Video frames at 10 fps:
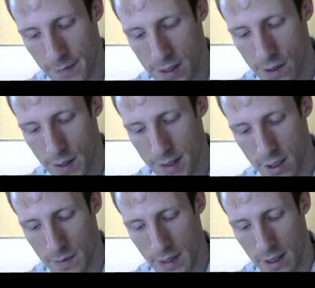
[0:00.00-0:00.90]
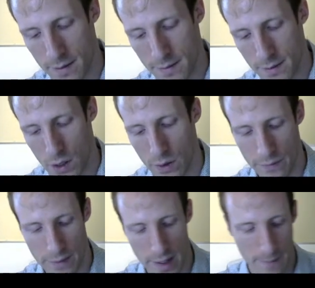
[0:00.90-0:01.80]
It's always going to be O
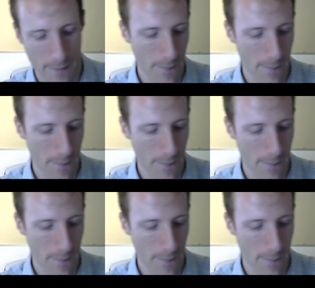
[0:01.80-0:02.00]
of v.